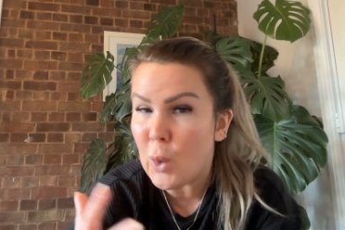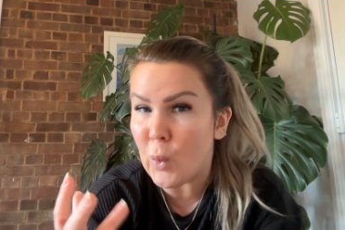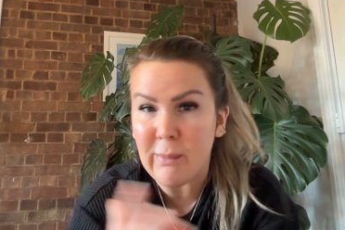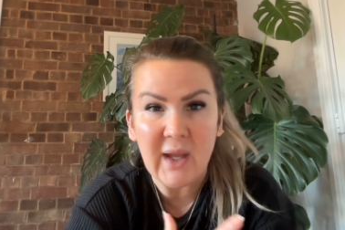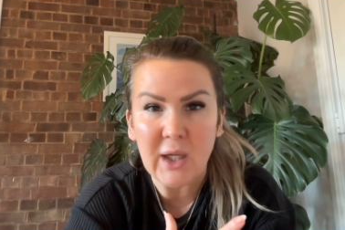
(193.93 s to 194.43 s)

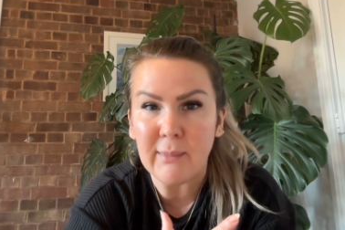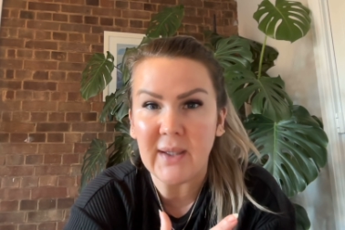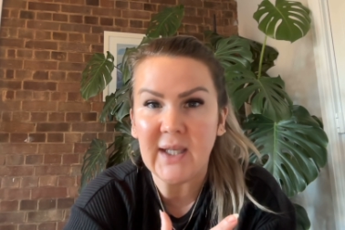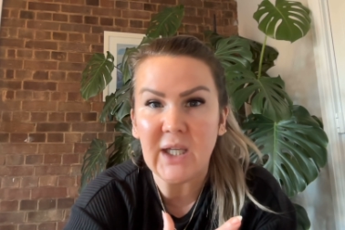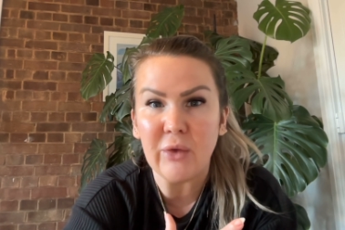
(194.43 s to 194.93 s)
We may
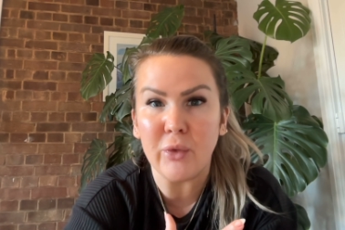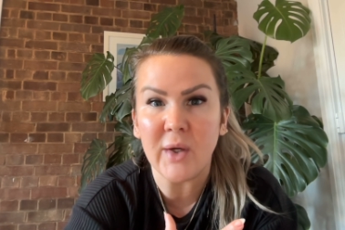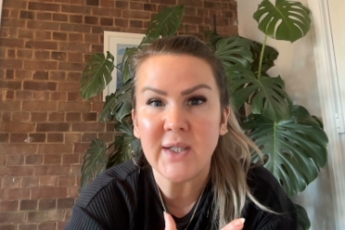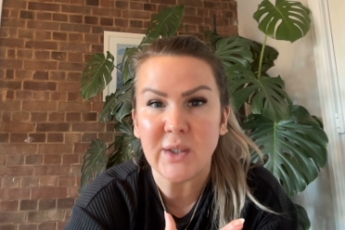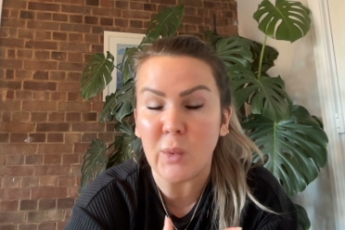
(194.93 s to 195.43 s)
completely
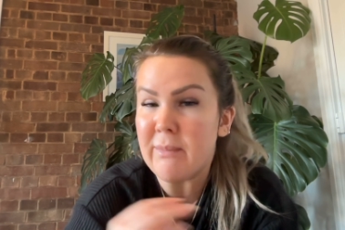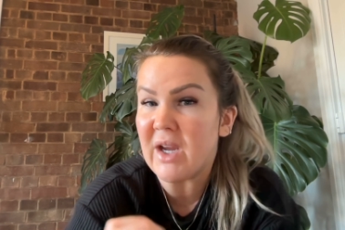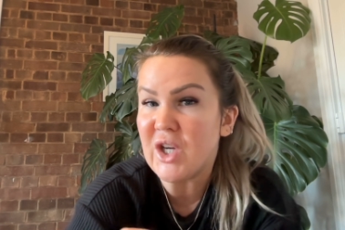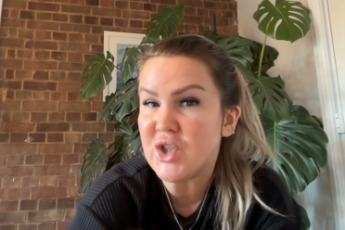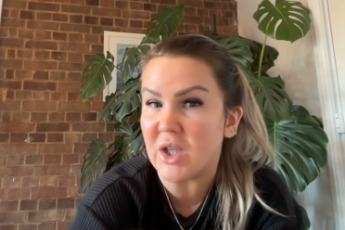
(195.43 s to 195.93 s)
avoid it, we
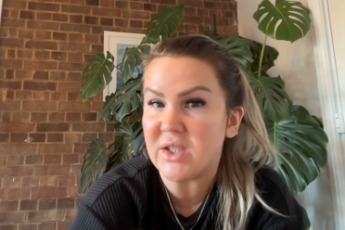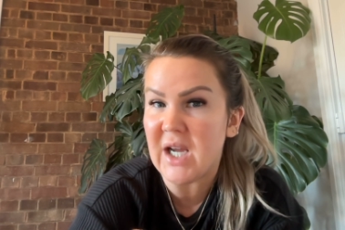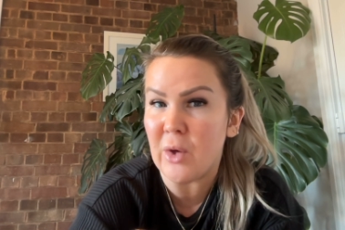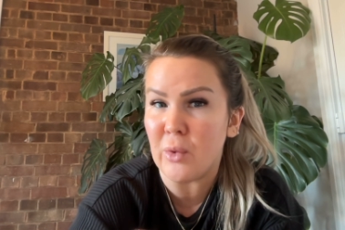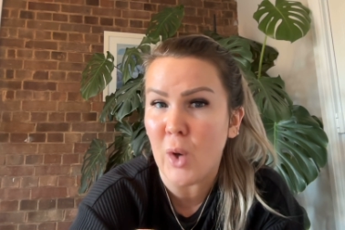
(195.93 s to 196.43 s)
may shut
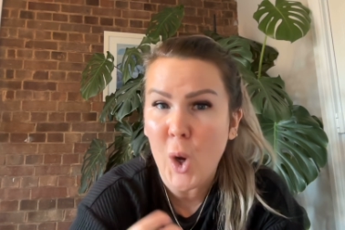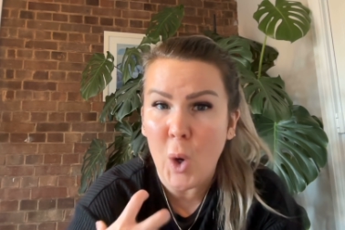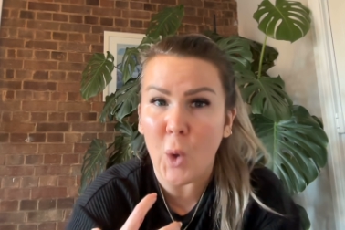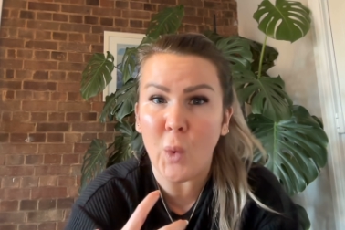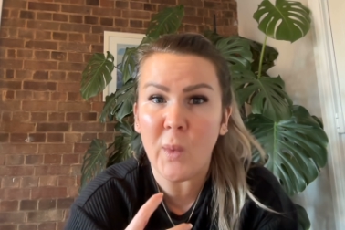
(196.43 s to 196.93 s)
down,
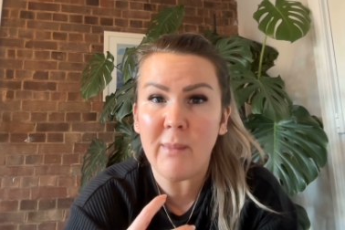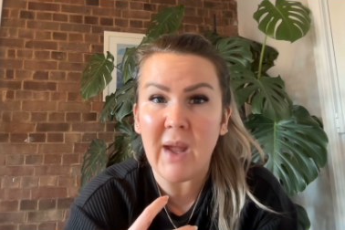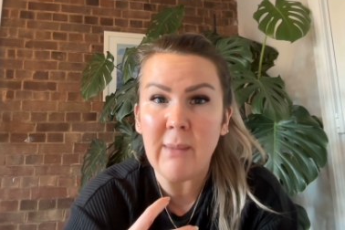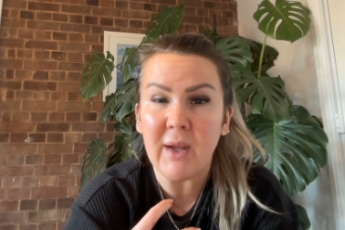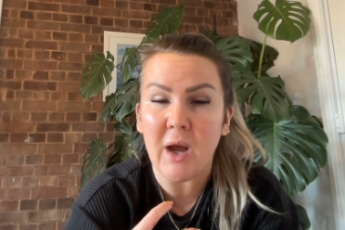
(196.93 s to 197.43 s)
or we
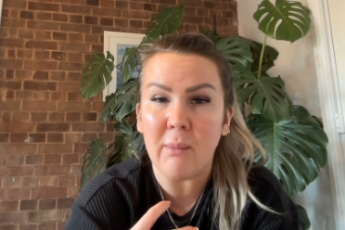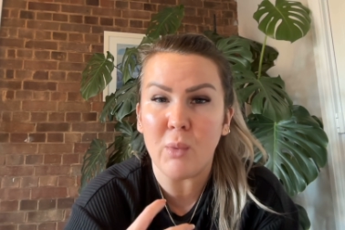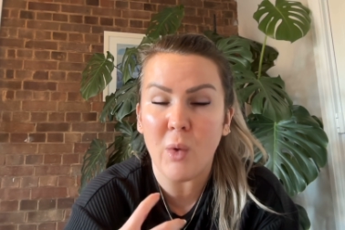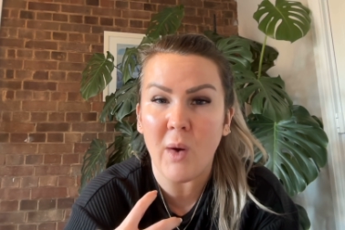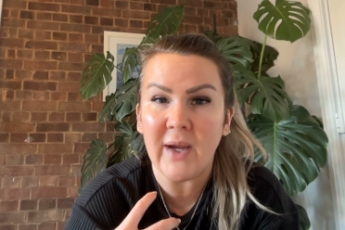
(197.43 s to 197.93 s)
may become
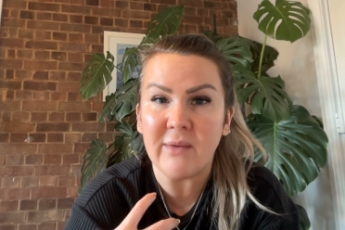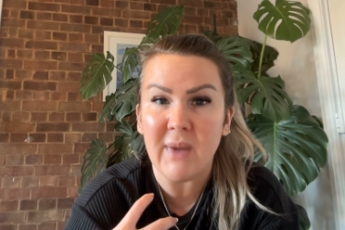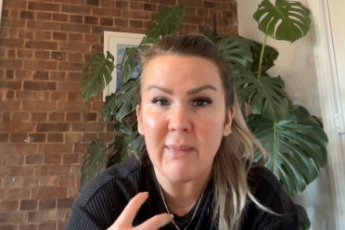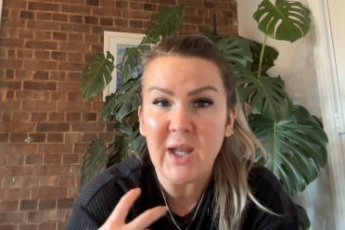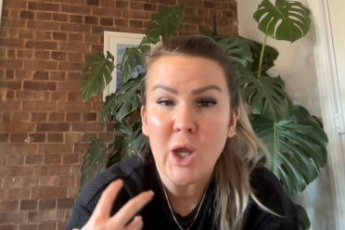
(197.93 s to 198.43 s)
quite
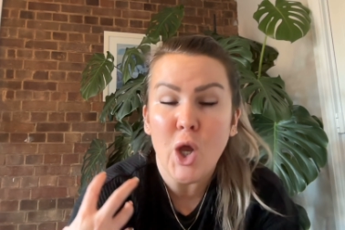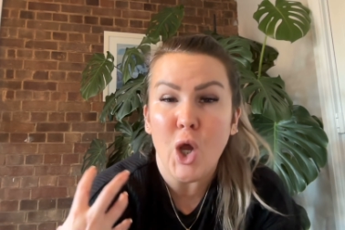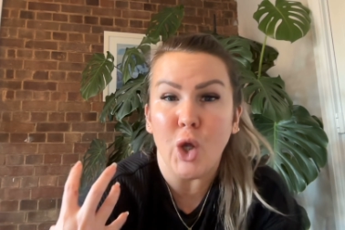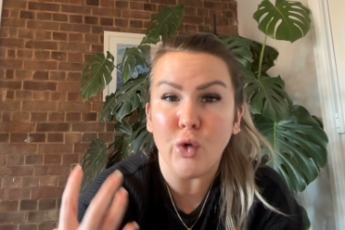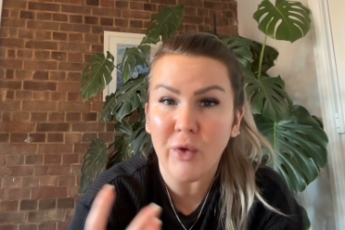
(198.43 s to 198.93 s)
maybe
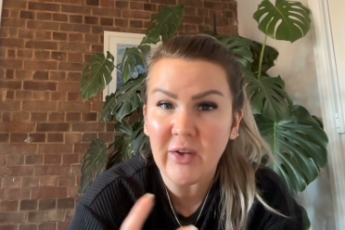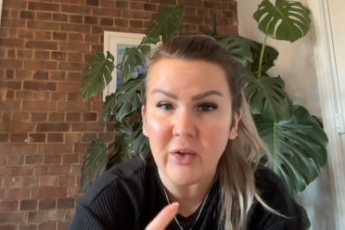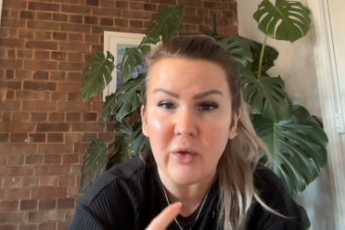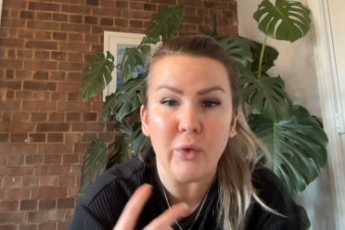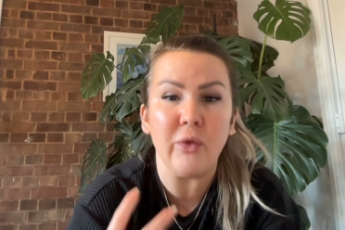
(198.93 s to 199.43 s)

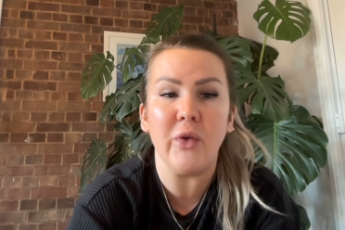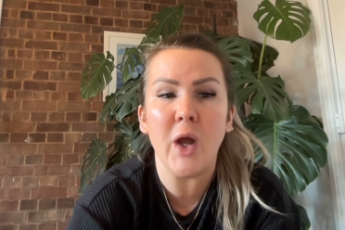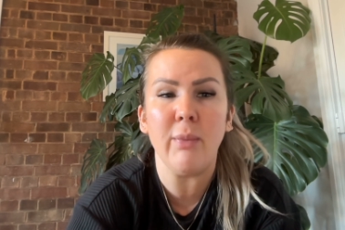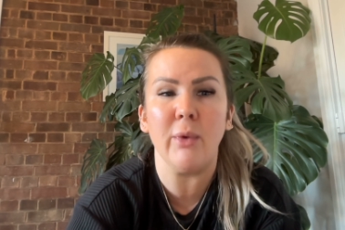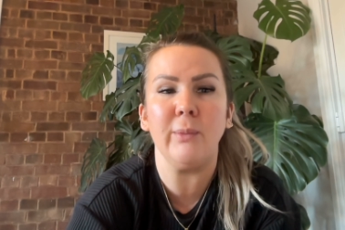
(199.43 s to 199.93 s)
aggressive or
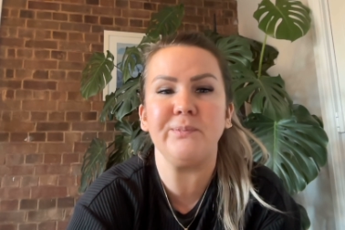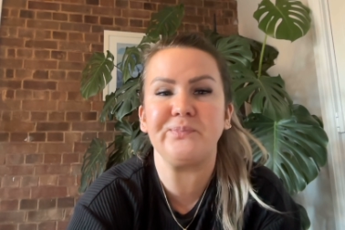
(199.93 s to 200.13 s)
verbal.